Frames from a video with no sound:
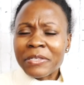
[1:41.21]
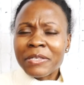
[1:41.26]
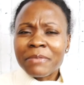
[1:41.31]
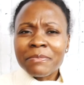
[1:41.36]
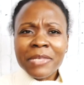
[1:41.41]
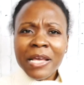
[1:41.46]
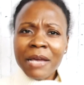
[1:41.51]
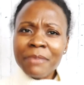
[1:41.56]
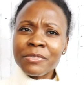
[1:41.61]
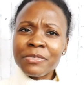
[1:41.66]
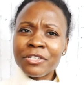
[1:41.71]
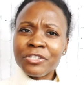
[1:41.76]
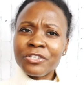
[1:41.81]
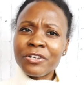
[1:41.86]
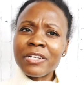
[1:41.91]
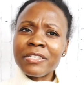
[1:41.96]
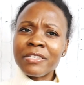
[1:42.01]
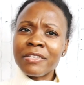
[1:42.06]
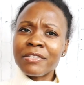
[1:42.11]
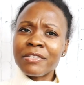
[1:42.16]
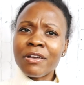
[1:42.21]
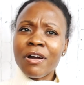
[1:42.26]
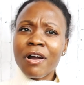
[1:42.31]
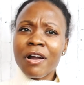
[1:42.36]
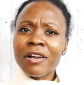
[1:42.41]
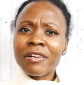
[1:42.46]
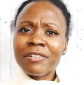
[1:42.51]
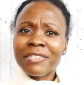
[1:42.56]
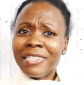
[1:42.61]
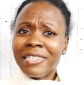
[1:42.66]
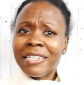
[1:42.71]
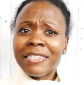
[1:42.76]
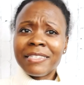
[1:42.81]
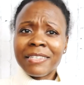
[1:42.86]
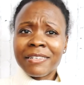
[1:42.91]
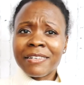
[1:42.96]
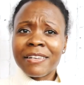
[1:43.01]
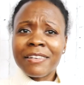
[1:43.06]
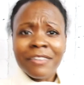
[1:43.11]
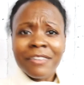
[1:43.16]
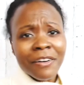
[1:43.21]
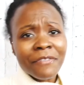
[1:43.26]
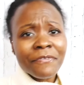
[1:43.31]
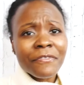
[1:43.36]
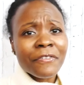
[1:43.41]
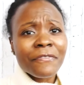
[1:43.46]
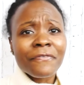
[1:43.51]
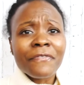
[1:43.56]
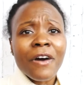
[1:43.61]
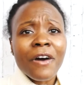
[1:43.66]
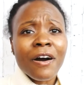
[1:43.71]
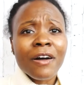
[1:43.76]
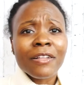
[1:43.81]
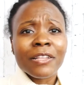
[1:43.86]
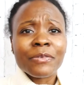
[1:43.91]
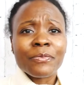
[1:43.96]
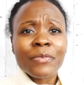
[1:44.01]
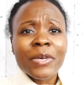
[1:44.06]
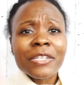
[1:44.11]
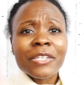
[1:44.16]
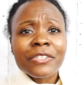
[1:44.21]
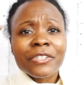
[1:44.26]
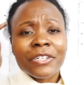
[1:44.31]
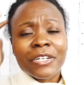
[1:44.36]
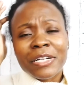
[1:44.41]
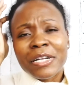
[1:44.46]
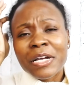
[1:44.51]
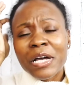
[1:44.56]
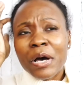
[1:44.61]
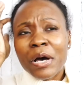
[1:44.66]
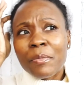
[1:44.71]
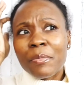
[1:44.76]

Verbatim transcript: Sometimes the dresses are decent enough for fall and winter,